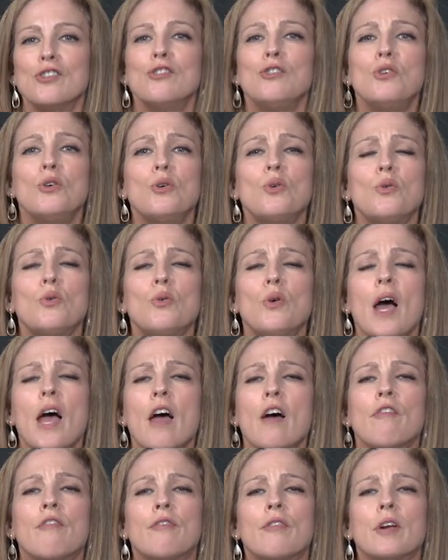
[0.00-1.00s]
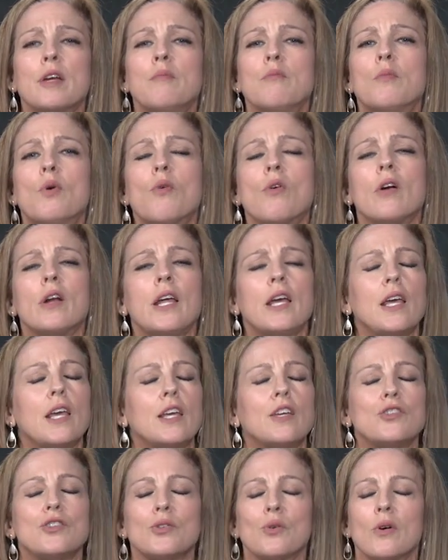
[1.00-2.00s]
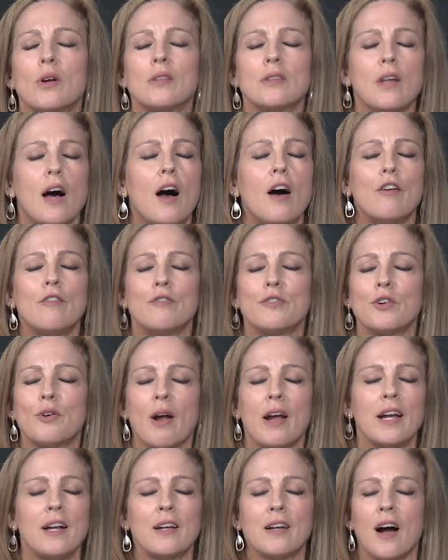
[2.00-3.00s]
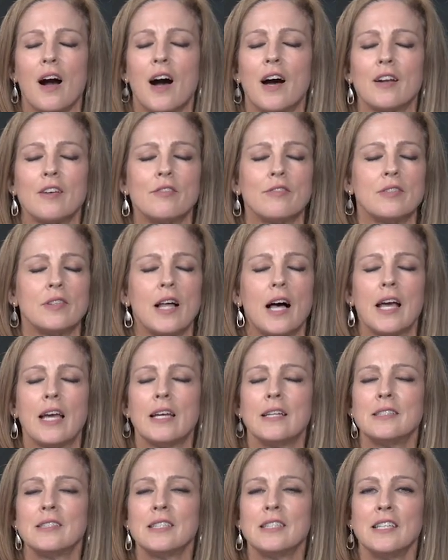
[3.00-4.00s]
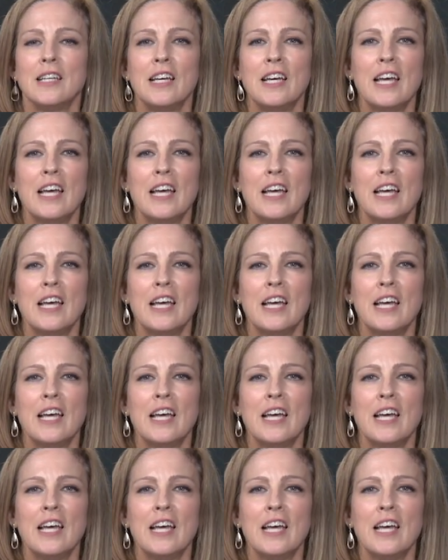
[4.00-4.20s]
"New every morning is your love, great God of light,